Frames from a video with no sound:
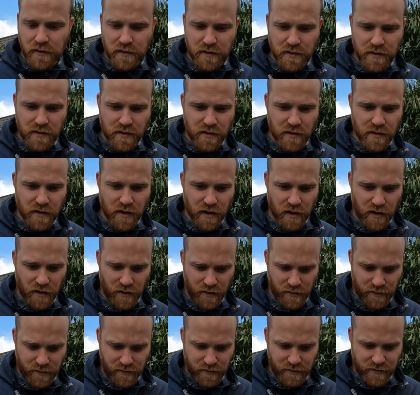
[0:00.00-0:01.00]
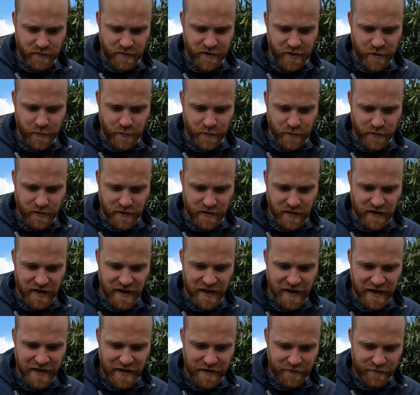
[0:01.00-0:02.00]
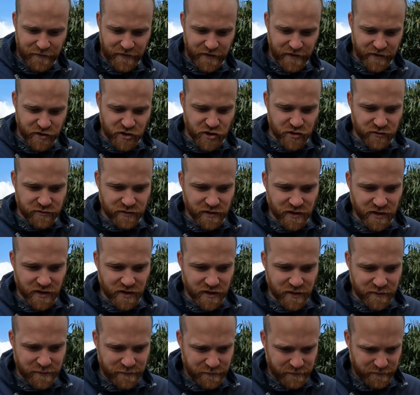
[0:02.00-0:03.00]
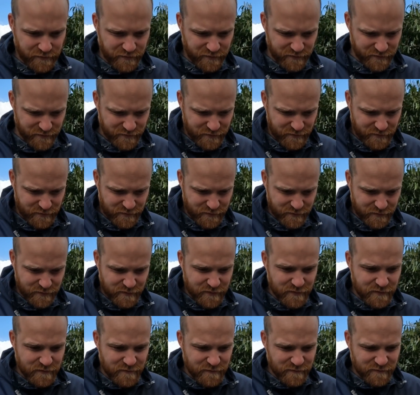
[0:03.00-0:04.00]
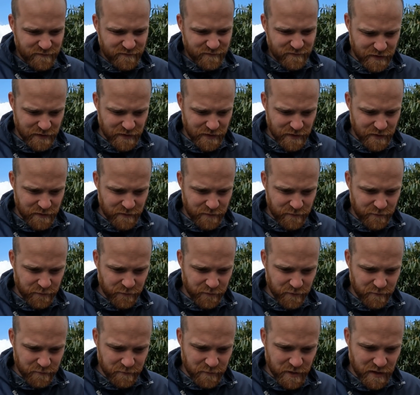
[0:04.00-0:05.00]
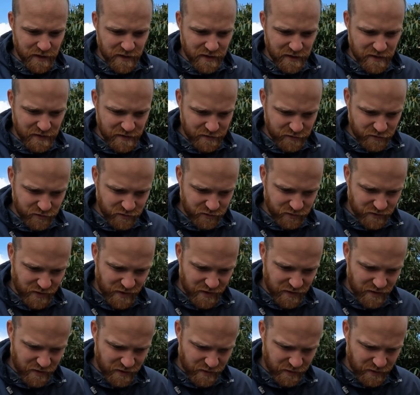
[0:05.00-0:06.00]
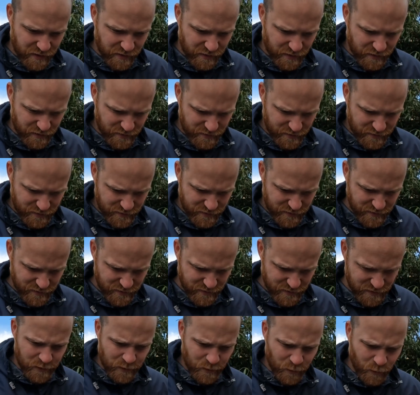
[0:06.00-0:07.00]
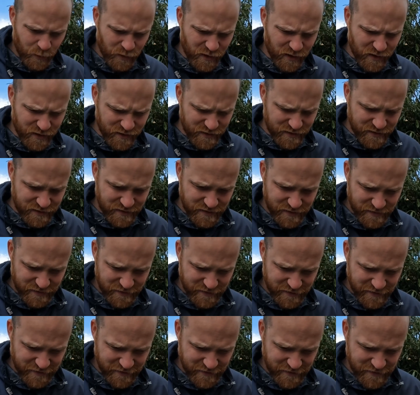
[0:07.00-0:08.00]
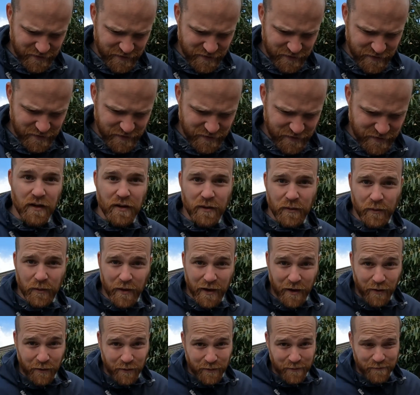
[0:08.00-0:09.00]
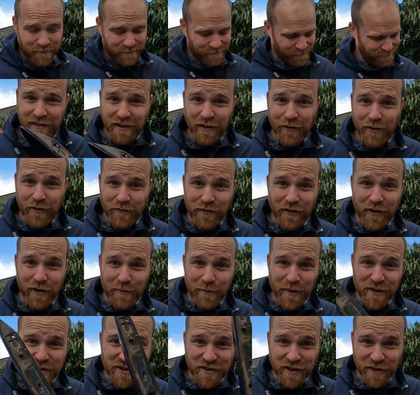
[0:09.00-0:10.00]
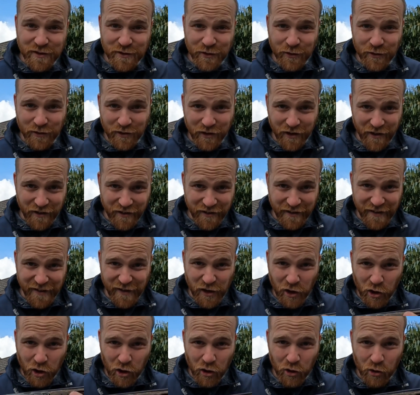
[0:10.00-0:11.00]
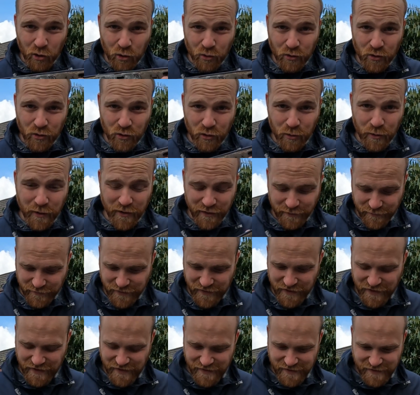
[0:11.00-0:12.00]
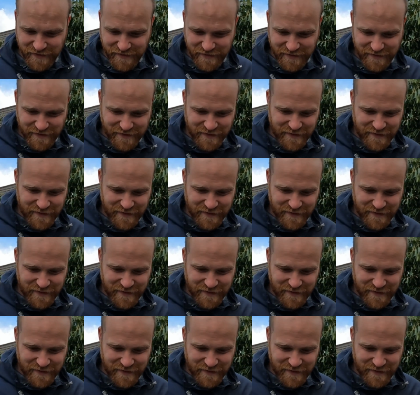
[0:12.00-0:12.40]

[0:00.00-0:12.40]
No, you are having a giraffe. Give me strength. What? Well, so it very much does look like you need a whole new one of these.